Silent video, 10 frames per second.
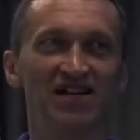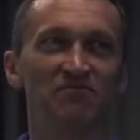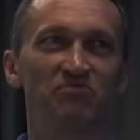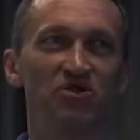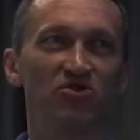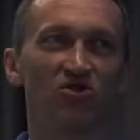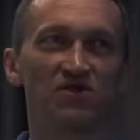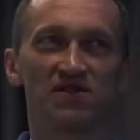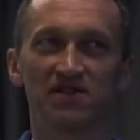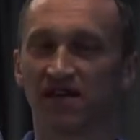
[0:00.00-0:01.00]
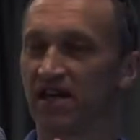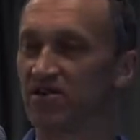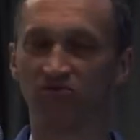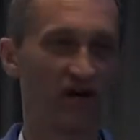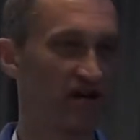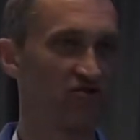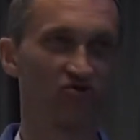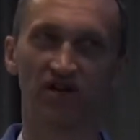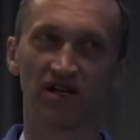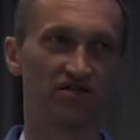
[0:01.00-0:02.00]
because anyway you
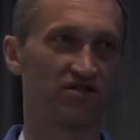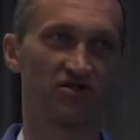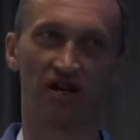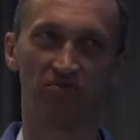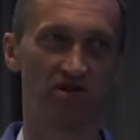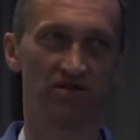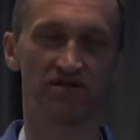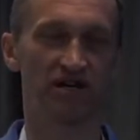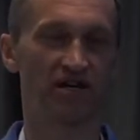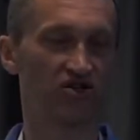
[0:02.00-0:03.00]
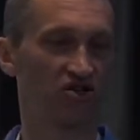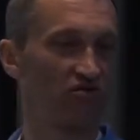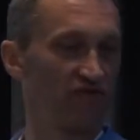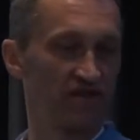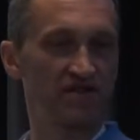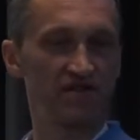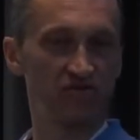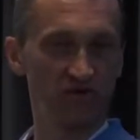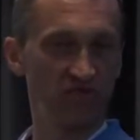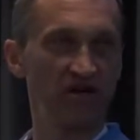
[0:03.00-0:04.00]
get trouble. I show this
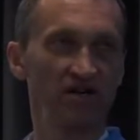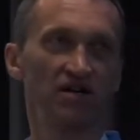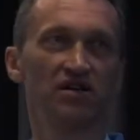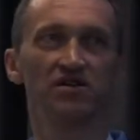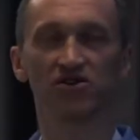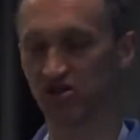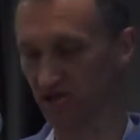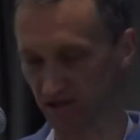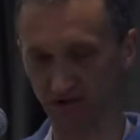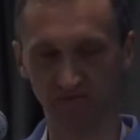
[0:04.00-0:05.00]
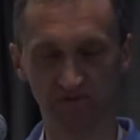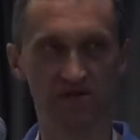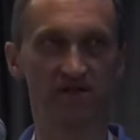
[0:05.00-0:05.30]
swimmer, she stopped